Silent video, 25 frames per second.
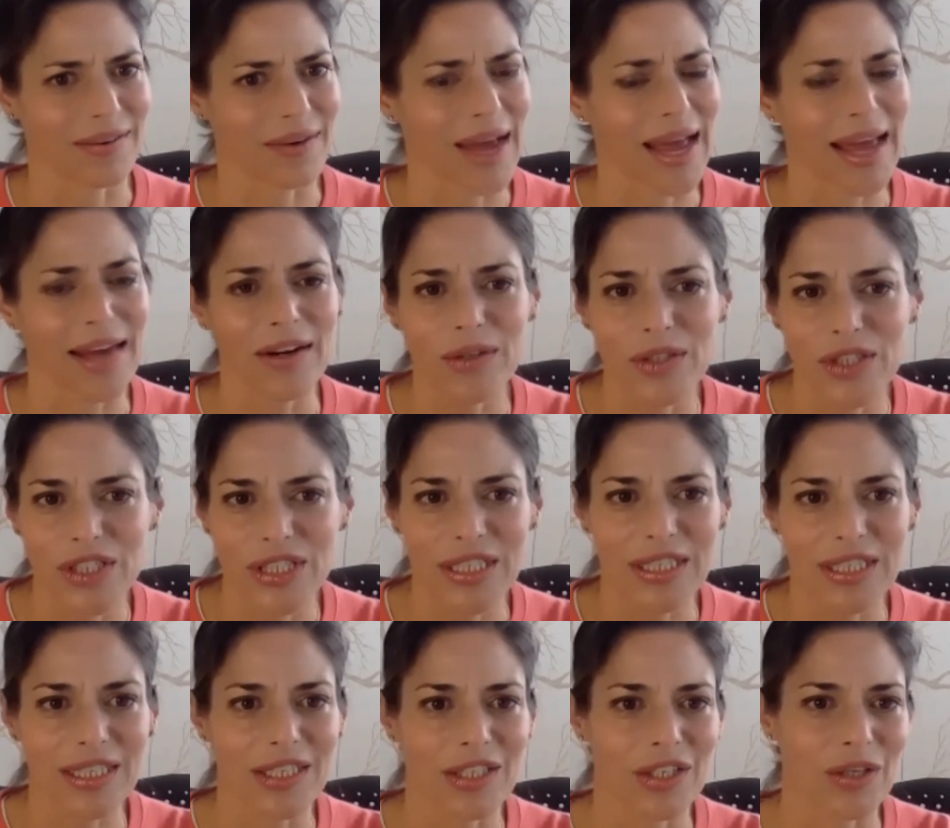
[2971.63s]

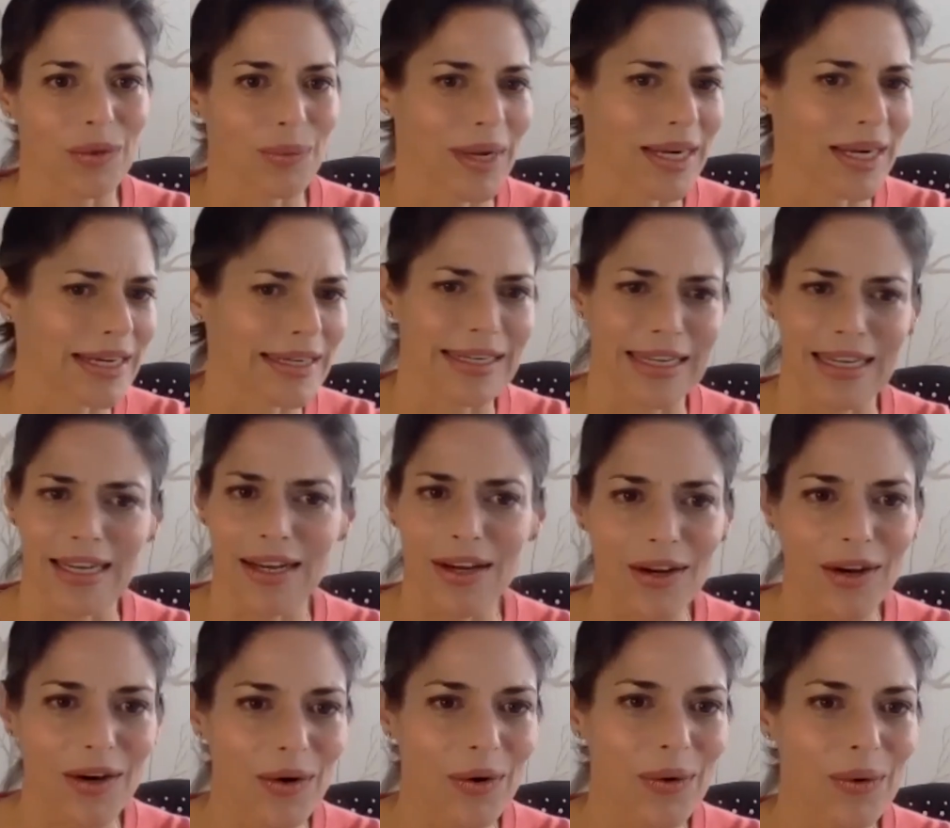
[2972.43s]
energy and you're ready to
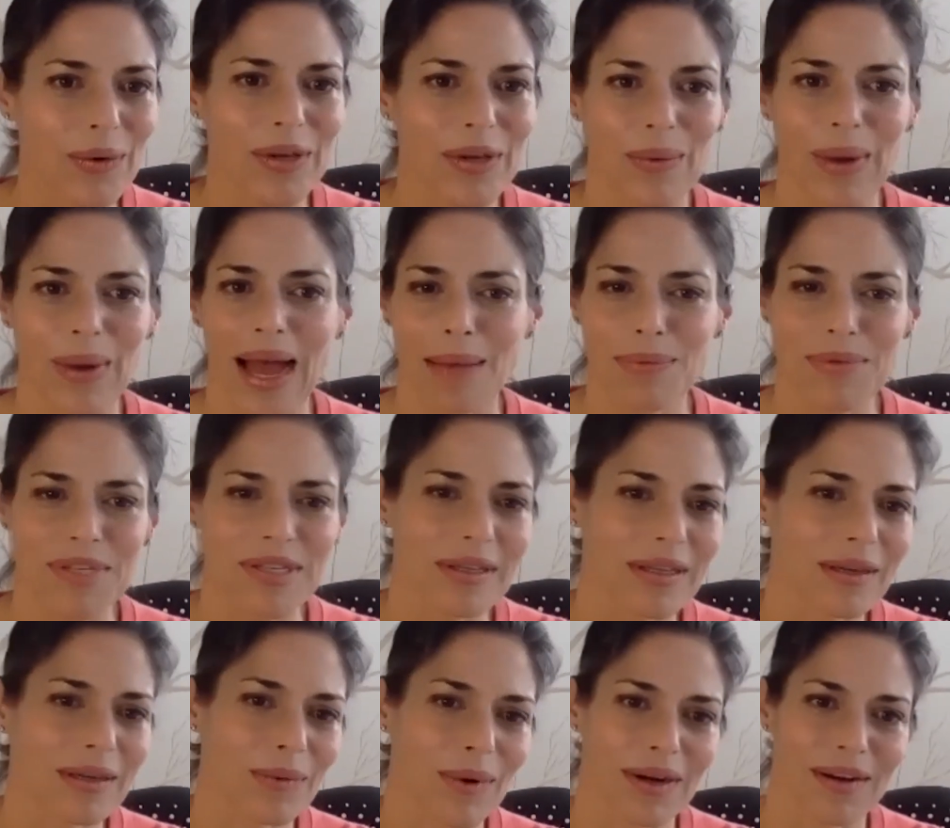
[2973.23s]
go, you
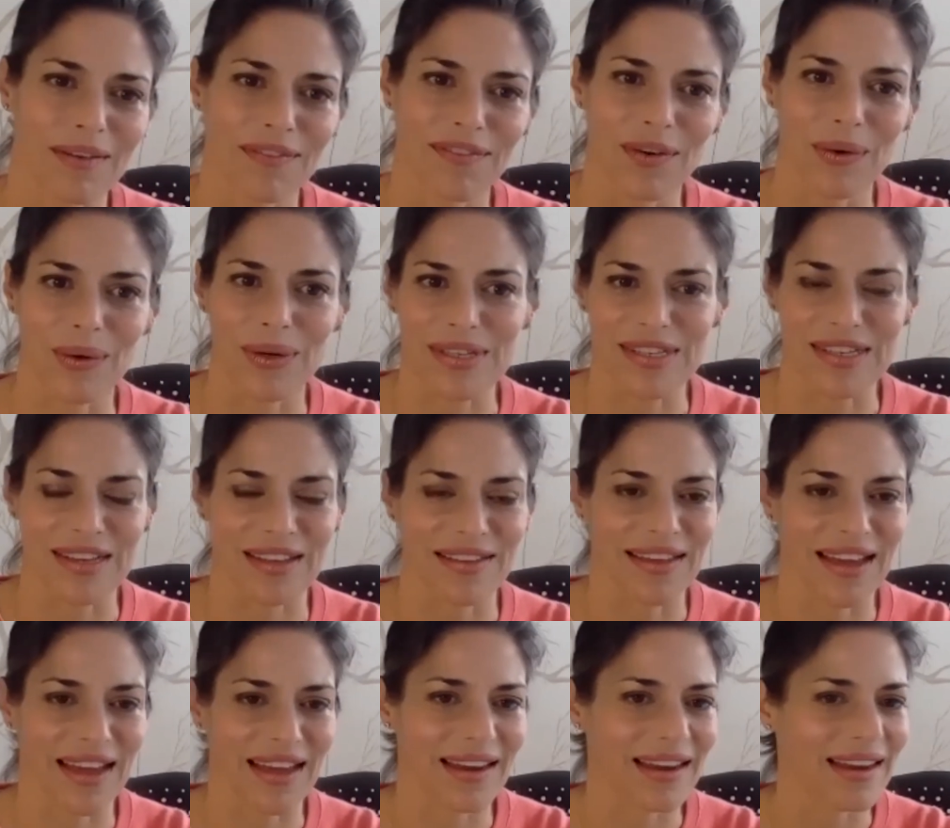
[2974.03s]
absolutely want to focus on
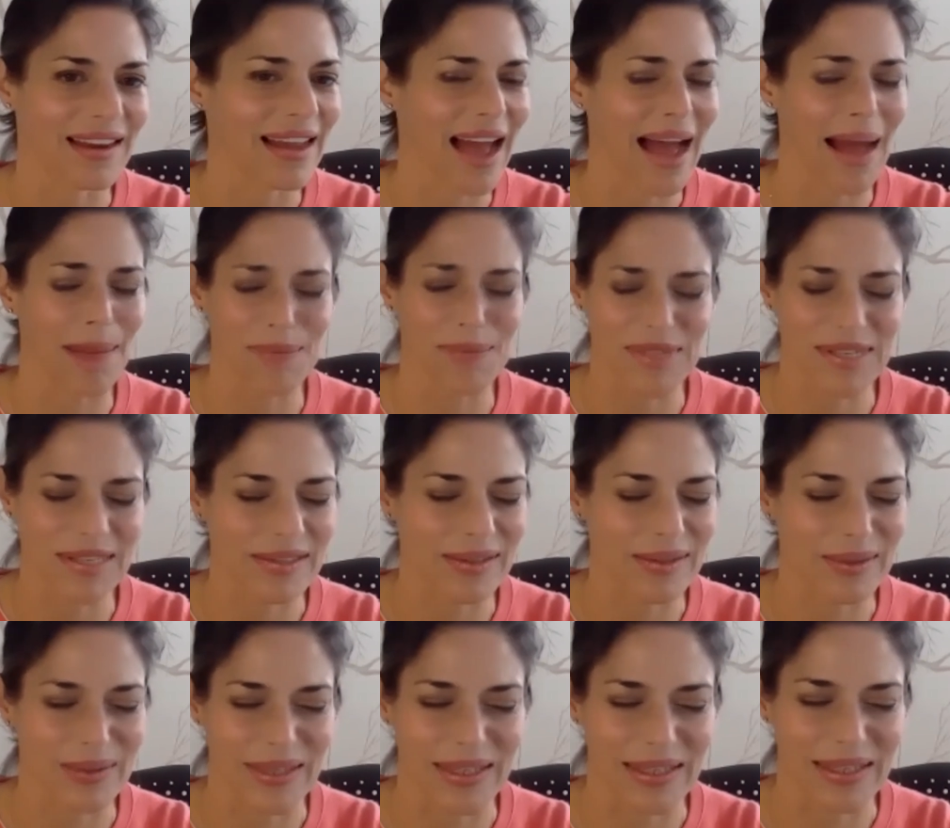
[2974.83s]
that.
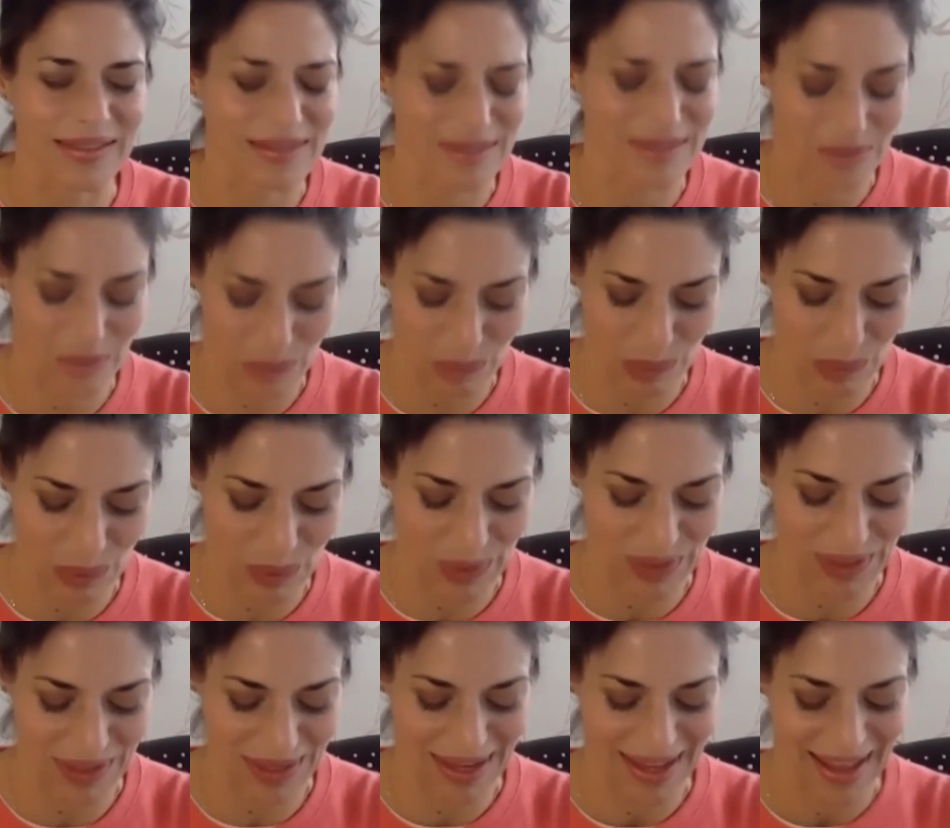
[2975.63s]
Absolutely. It's so
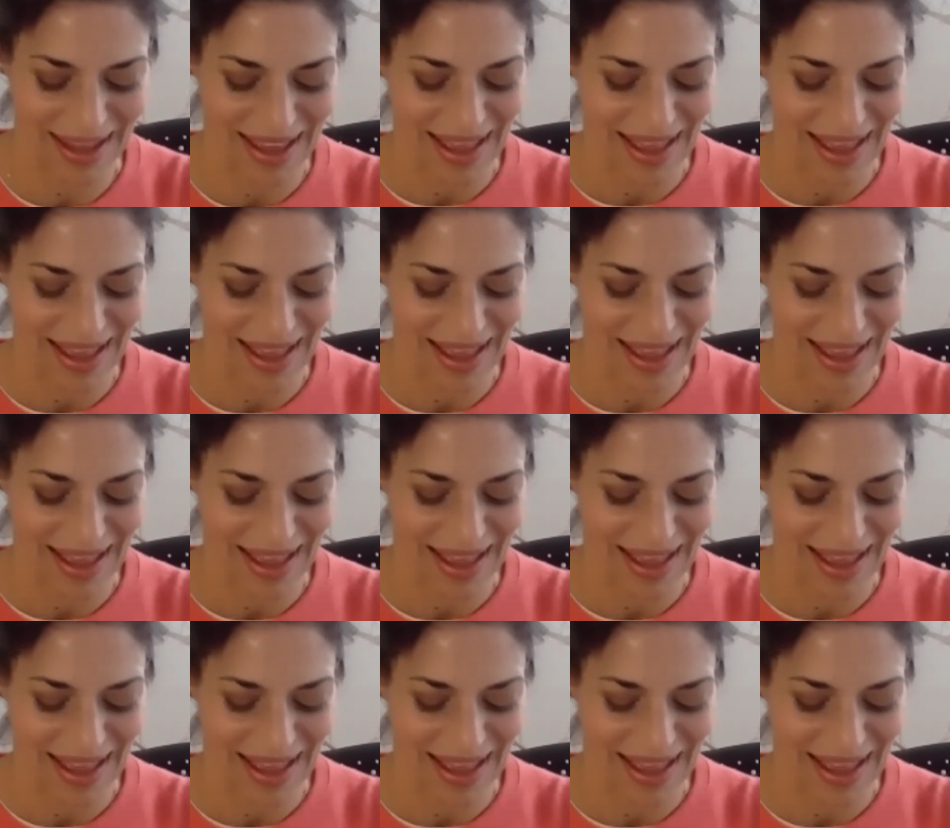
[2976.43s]
important.